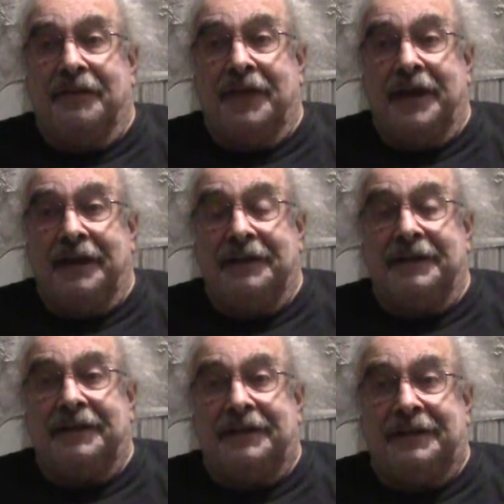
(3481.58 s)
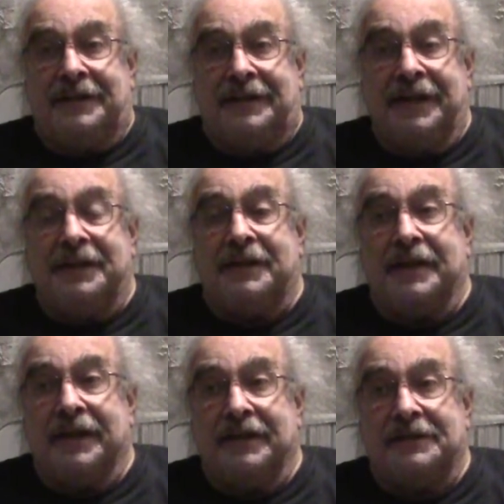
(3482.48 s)
they did
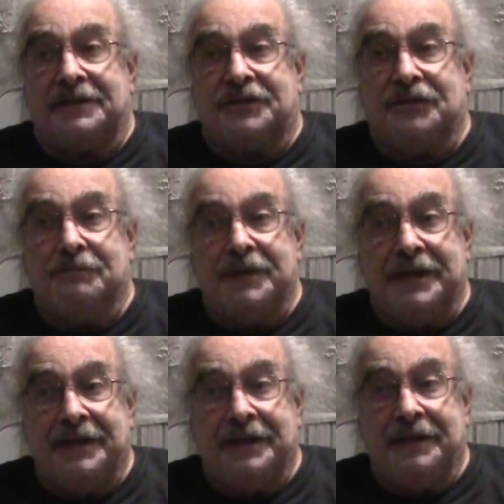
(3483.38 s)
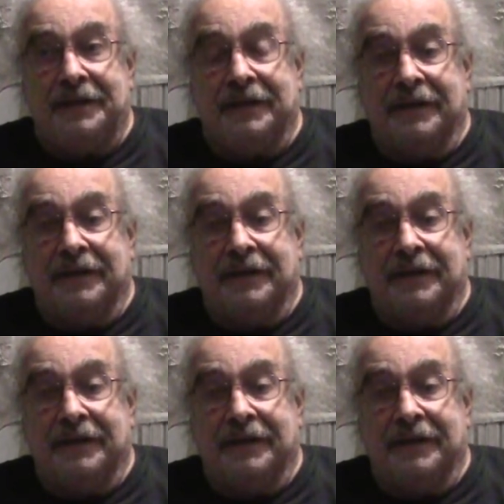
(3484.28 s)
things to me